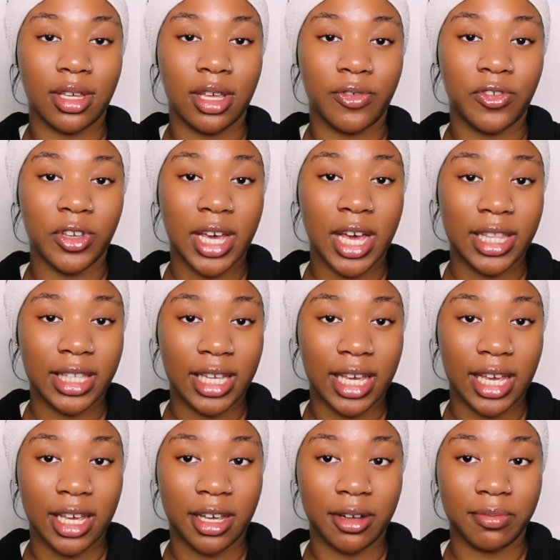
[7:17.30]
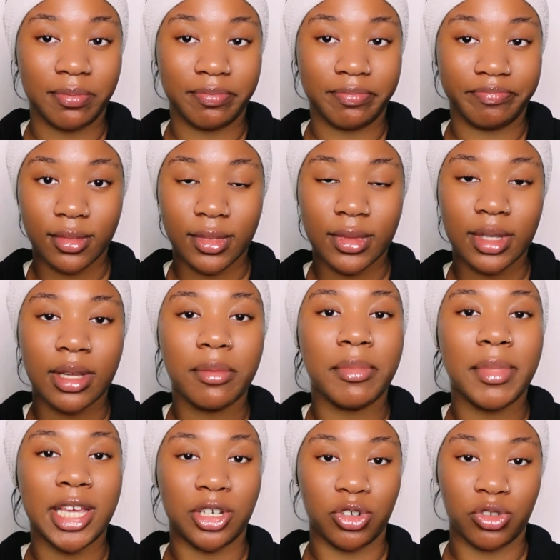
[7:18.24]
If you can get it,
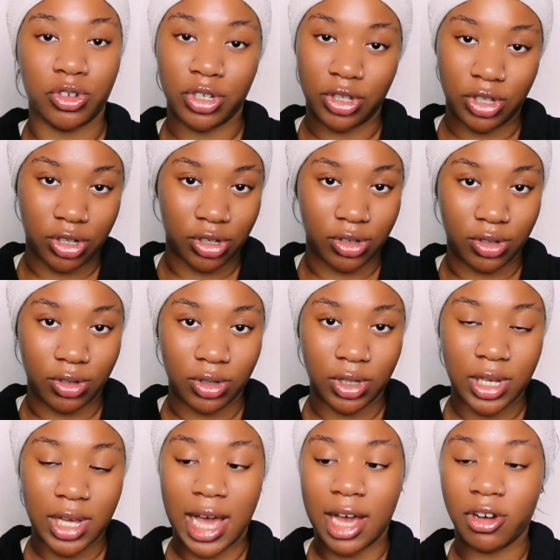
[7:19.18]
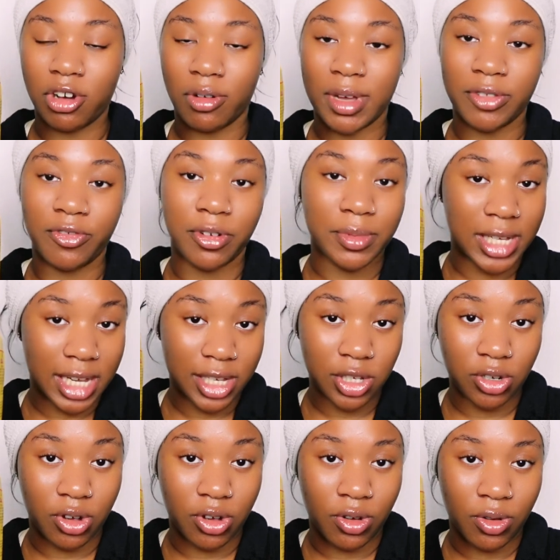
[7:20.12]
make sure you do. I got mine from
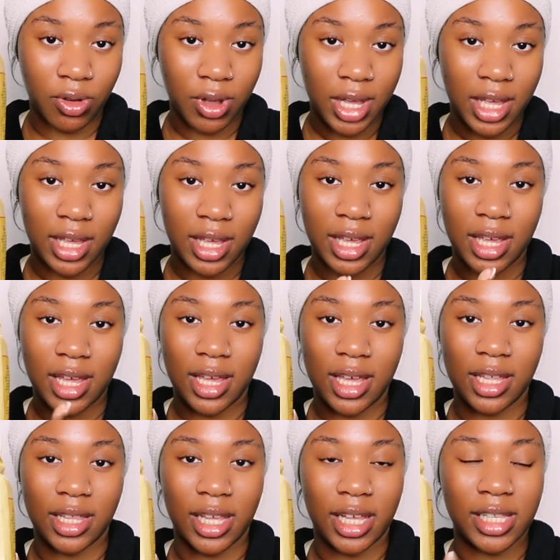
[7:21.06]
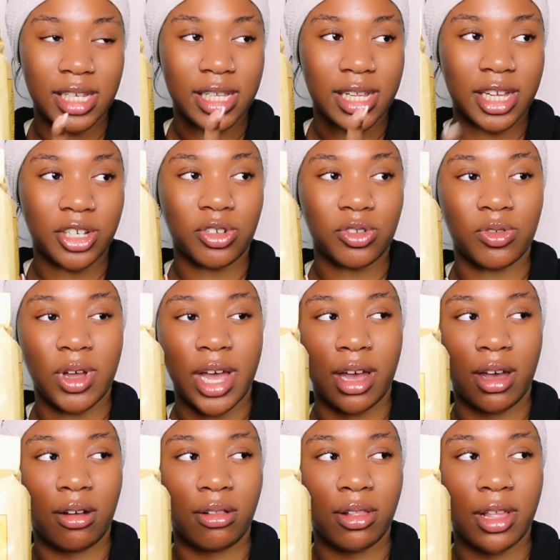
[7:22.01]
Tesco in the international
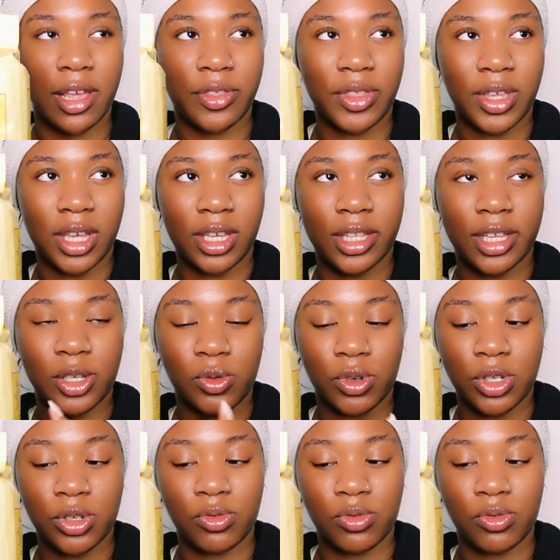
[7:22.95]
aisle, I think that's what it's